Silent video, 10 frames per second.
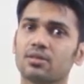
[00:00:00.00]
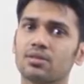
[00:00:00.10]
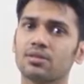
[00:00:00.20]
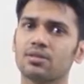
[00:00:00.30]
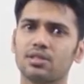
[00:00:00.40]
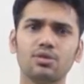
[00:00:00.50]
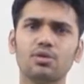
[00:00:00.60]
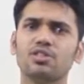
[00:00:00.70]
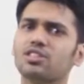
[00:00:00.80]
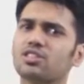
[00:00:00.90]
You are
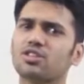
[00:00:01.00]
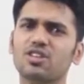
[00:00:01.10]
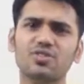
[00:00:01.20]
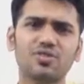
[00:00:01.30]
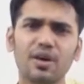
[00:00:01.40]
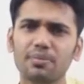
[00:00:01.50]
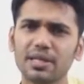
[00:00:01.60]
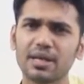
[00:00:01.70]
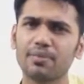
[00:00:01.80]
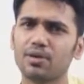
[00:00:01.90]
just confirming
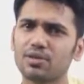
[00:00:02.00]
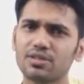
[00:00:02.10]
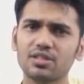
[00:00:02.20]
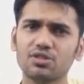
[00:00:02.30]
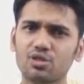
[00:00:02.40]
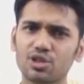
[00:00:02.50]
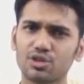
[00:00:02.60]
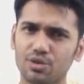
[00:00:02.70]
about a situation.